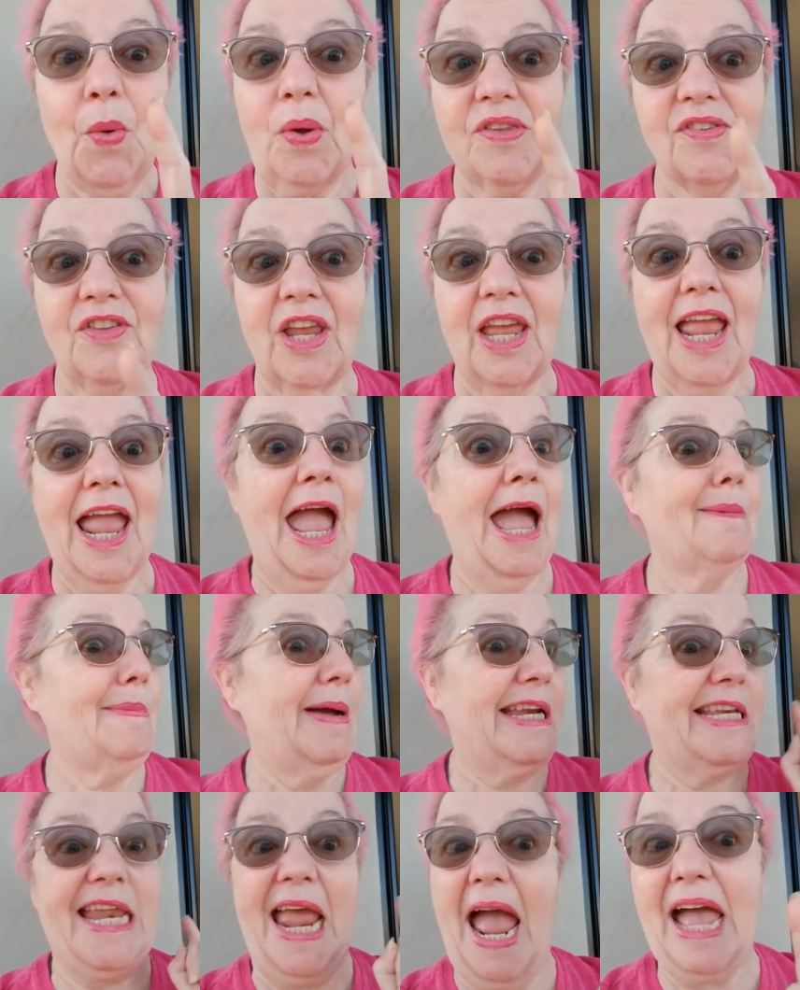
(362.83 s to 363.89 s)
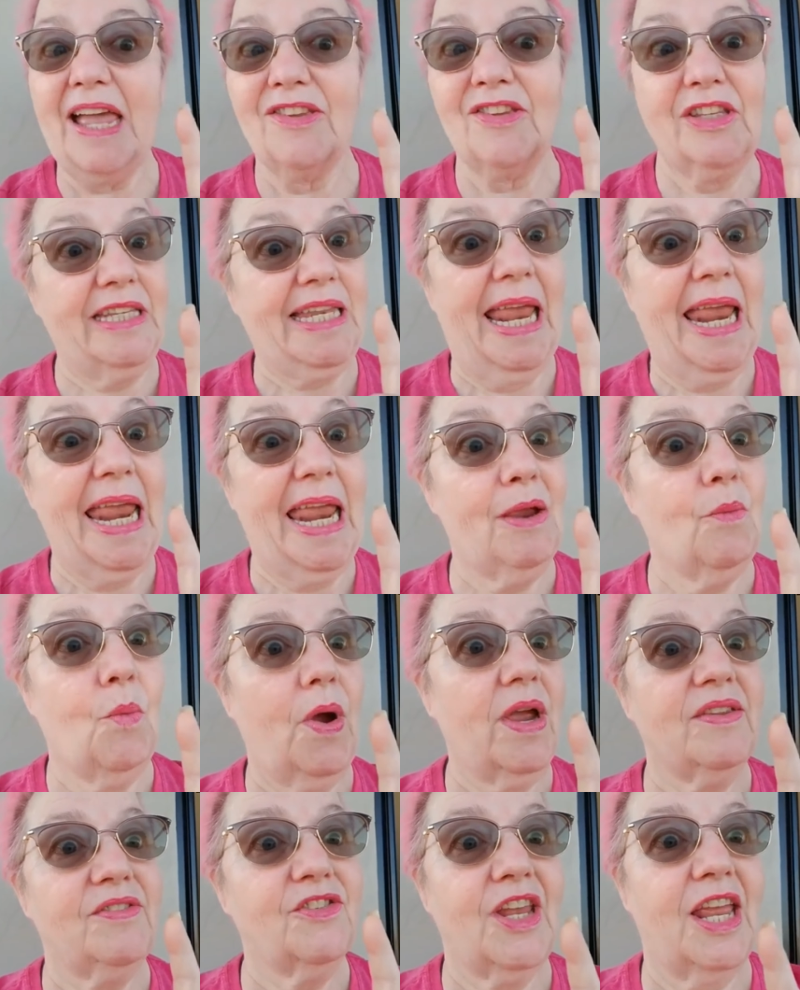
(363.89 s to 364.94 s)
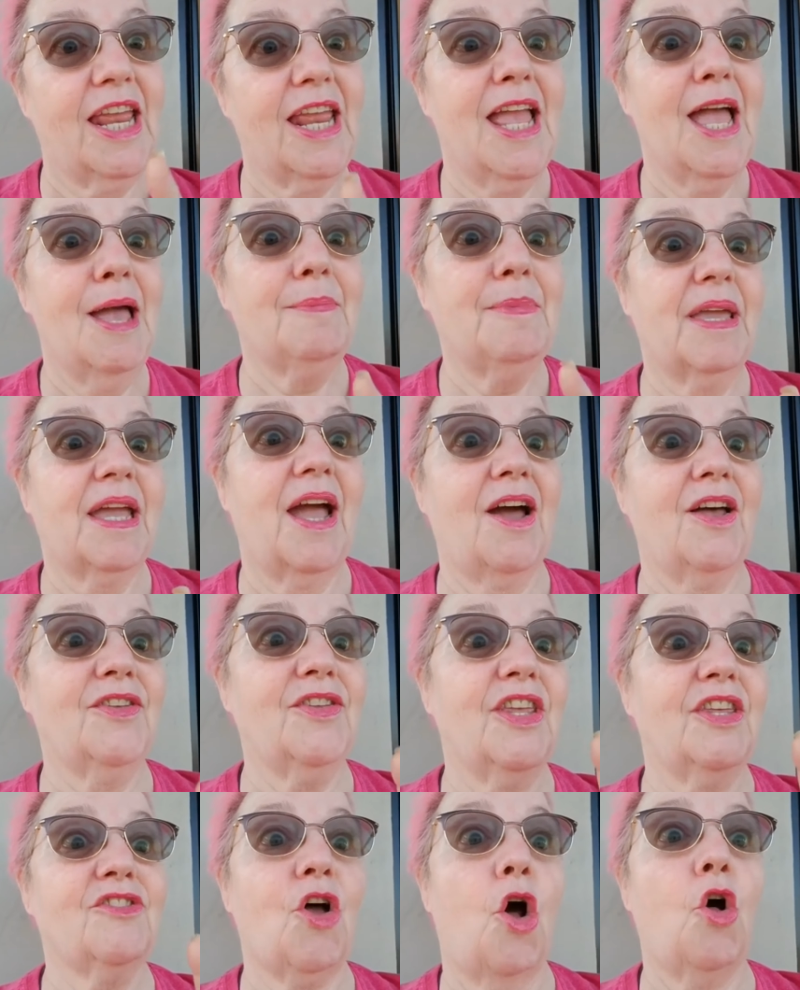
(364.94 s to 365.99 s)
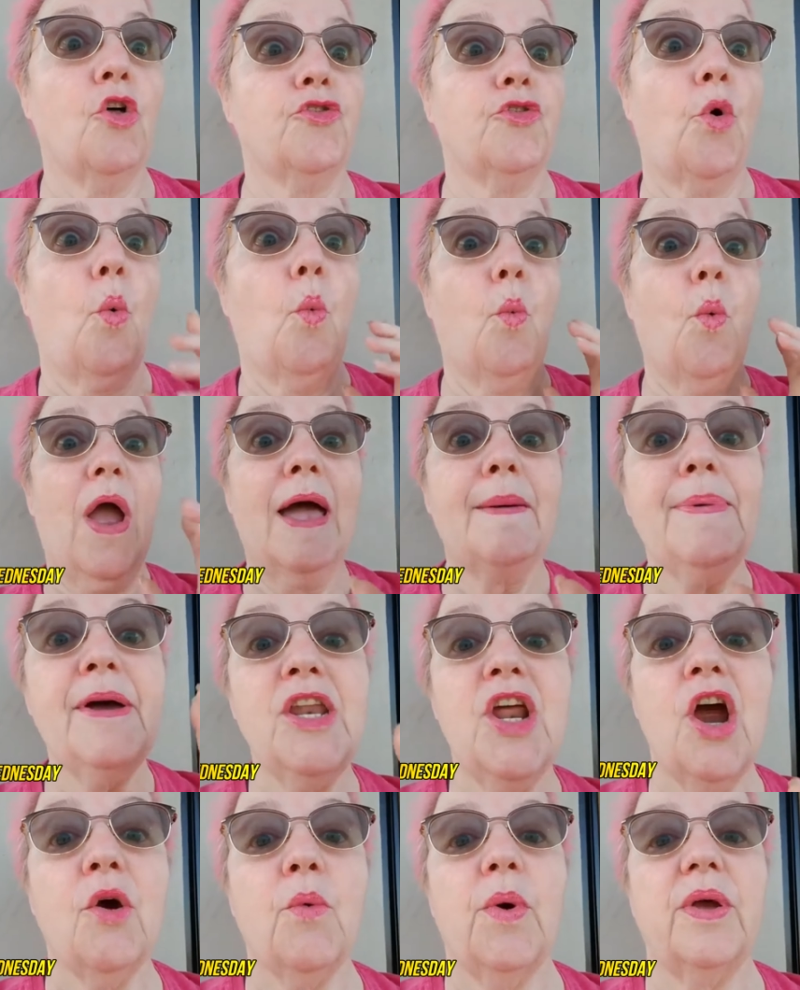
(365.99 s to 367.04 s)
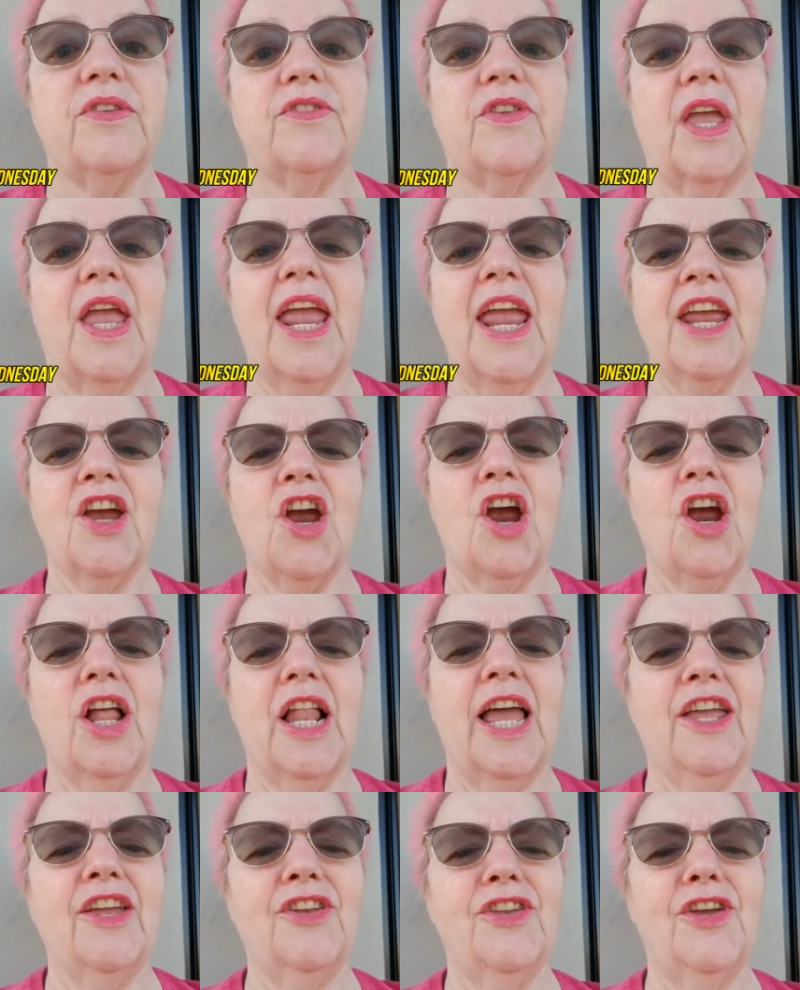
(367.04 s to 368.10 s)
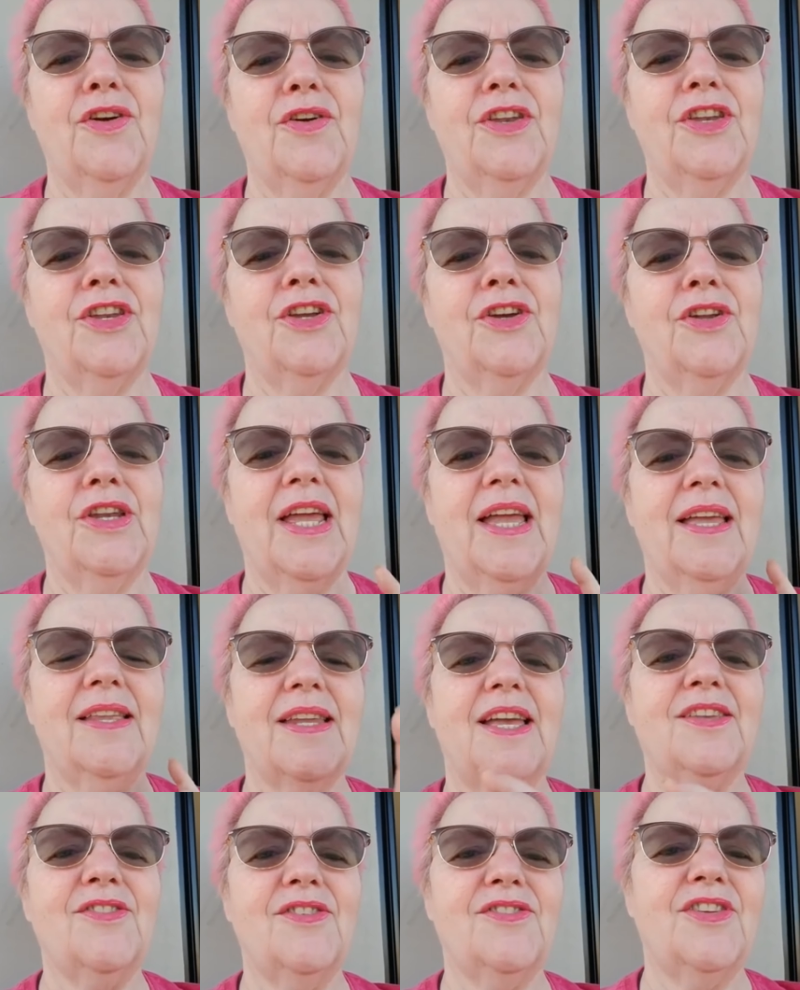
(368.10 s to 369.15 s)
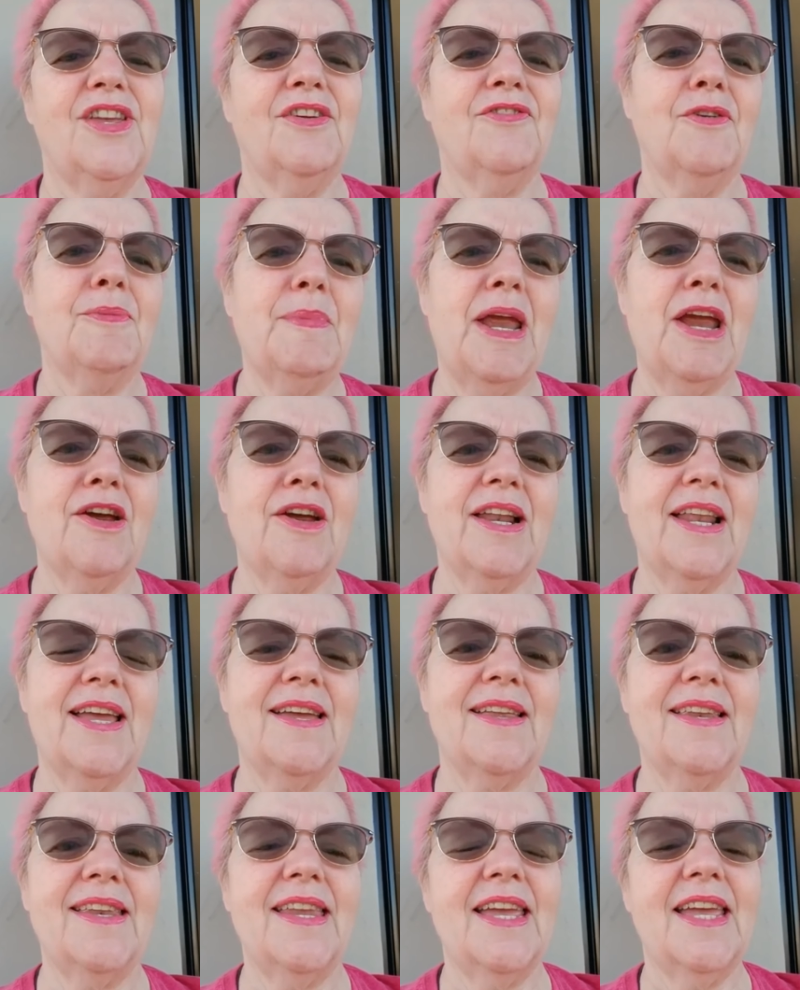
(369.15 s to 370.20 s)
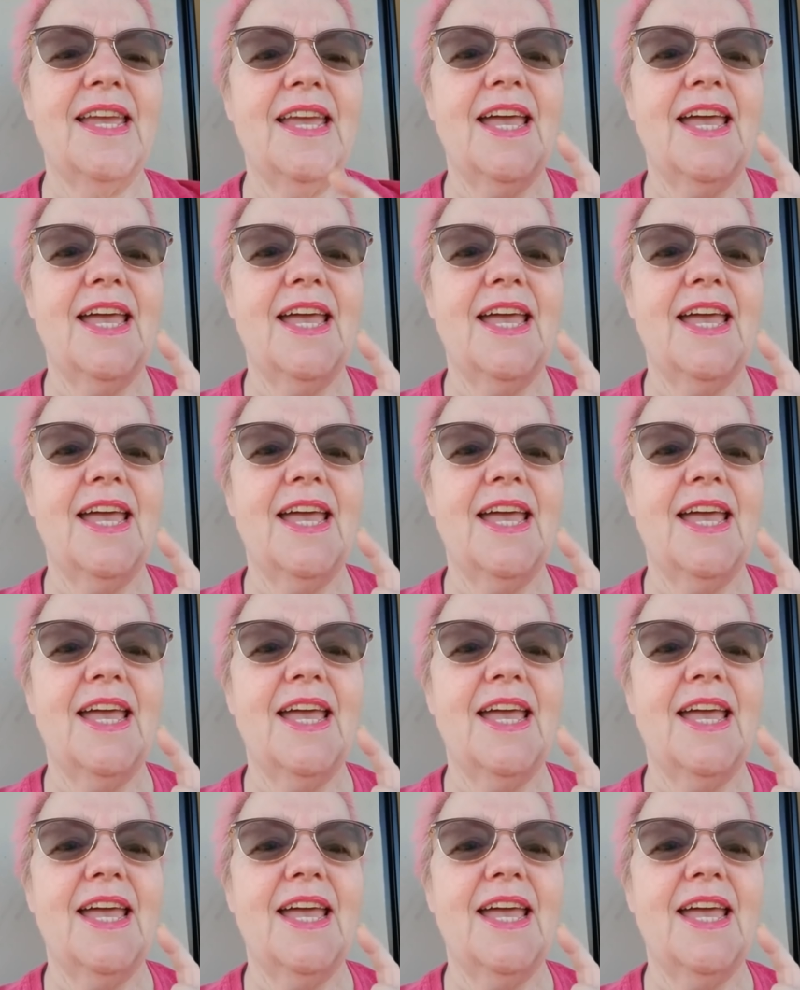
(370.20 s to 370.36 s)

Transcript: Wednesday, my Task Day Wednesday, because it's also Webinar Wednesday. Hey Carl, how you doing, dude? Nice to see you from Maryland.